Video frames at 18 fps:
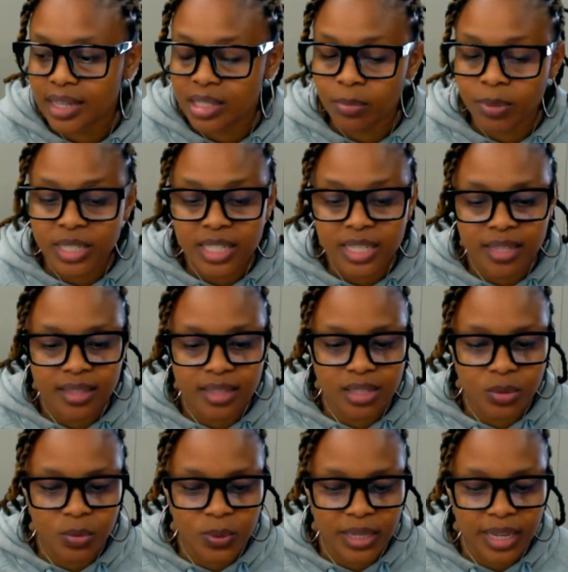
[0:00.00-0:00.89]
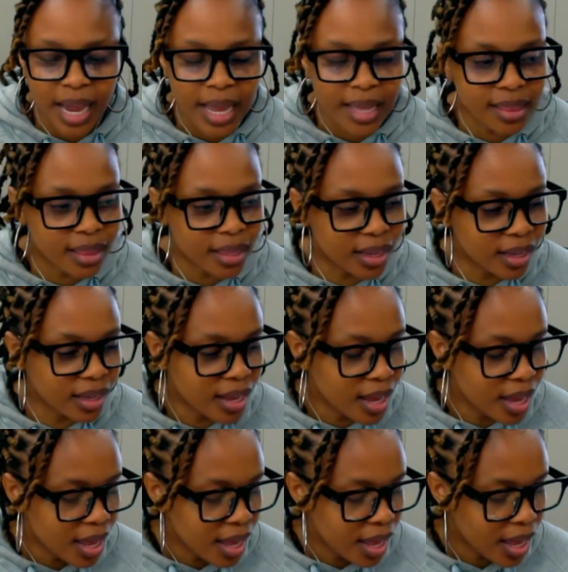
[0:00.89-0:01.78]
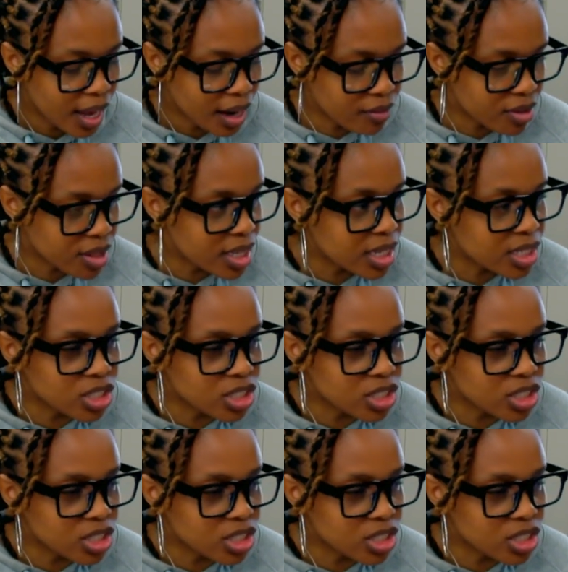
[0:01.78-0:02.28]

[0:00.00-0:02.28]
especially this week. I think everything